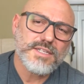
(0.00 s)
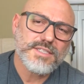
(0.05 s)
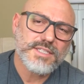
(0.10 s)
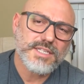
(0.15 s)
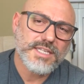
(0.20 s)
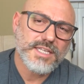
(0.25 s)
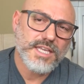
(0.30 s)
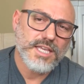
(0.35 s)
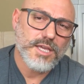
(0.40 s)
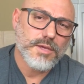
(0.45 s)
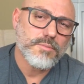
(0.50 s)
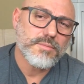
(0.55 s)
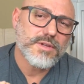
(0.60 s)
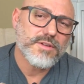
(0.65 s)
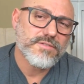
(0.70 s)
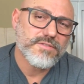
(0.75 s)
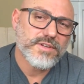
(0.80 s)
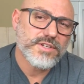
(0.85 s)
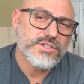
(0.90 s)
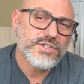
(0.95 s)
to keep
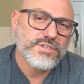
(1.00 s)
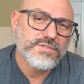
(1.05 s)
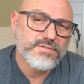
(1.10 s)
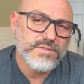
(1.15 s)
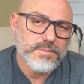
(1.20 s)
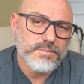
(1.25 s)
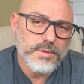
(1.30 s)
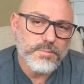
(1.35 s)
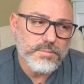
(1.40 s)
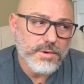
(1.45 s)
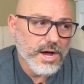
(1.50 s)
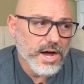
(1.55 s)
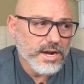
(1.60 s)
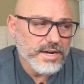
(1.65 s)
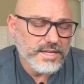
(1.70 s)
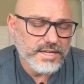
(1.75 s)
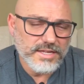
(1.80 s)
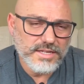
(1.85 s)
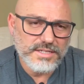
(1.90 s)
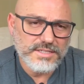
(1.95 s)
division from the
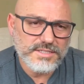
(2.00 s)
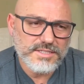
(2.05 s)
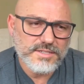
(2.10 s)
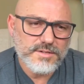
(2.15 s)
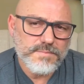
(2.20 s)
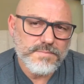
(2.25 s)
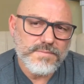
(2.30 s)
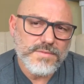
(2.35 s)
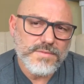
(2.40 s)
body is,